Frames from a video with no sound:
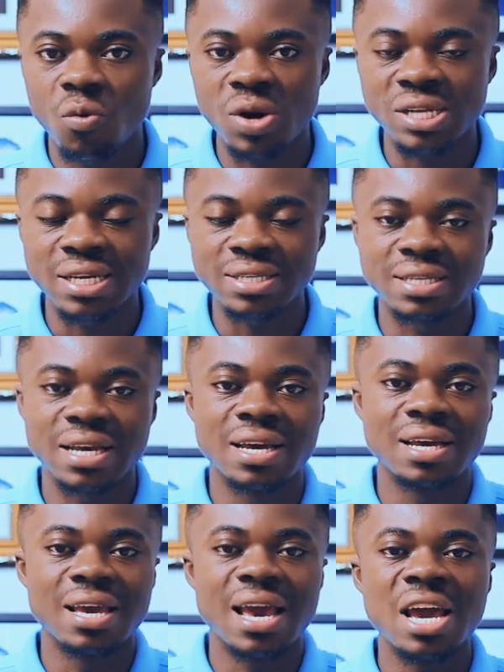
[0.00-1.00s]
What I
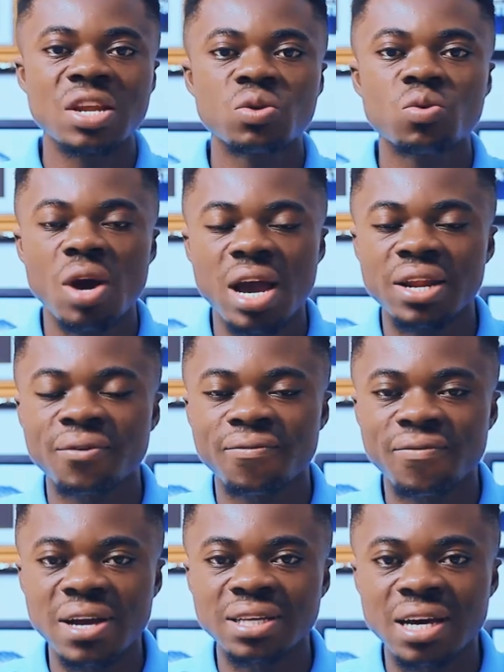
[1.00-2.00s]
say, and no,
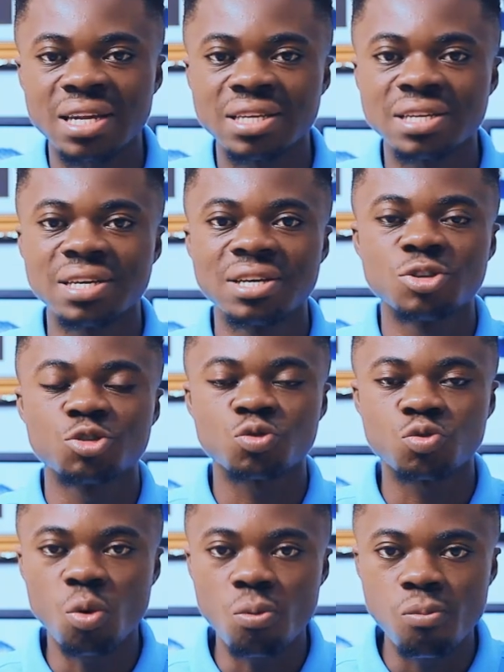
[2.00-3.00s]
and finally
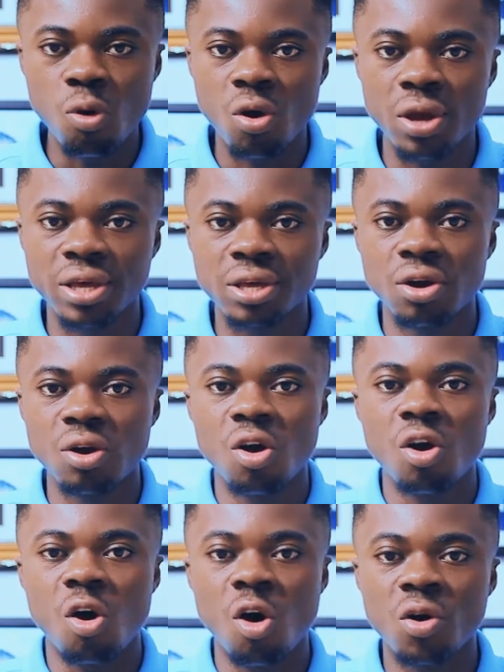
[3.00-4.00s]
Stonebwoy
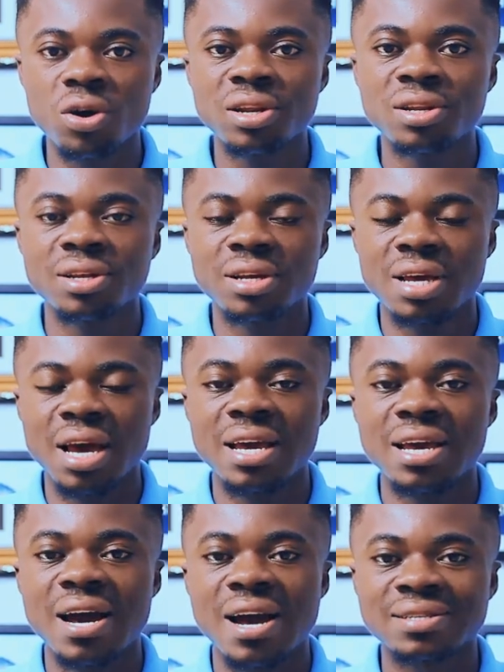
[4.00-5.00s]
on
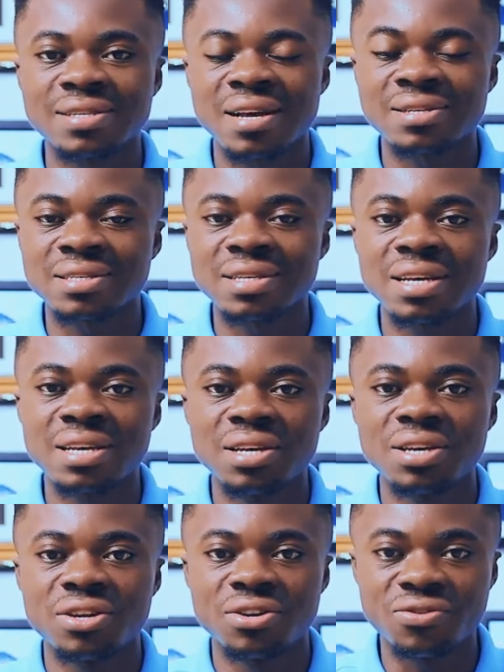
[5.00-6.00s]
a
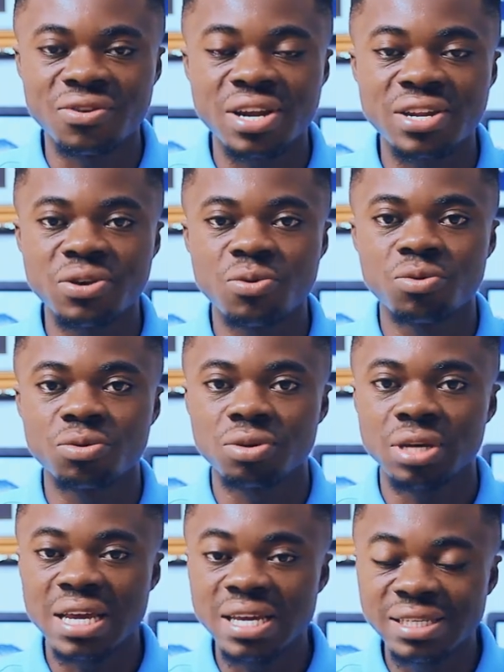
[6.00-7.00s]
Asase radio
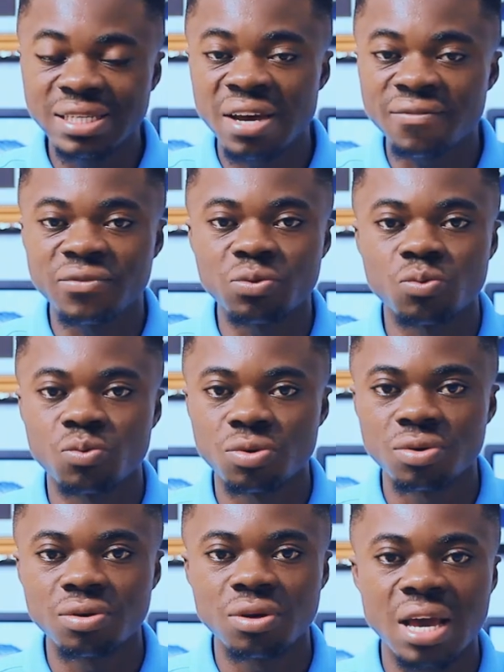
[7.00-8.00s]
interview,
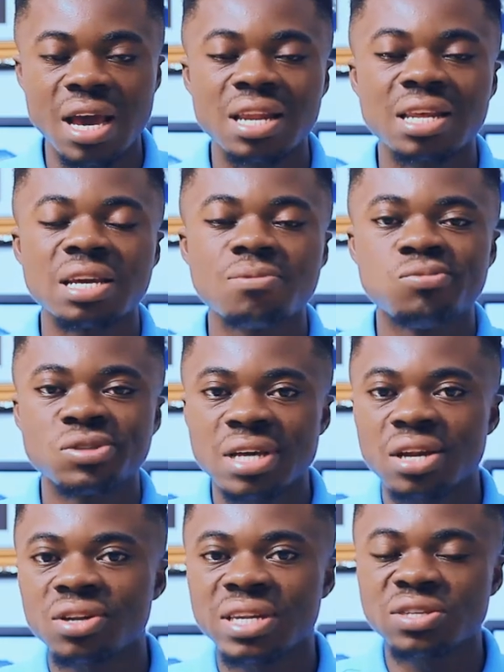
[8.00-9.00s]
and you be
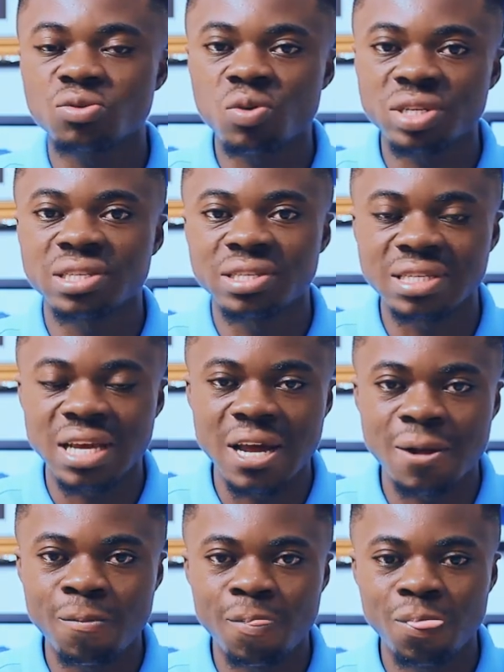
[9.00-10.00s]
sending this question,
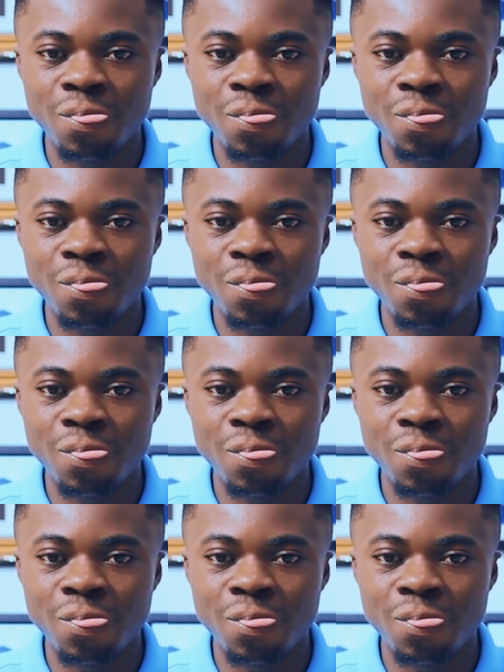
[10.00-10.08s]
say,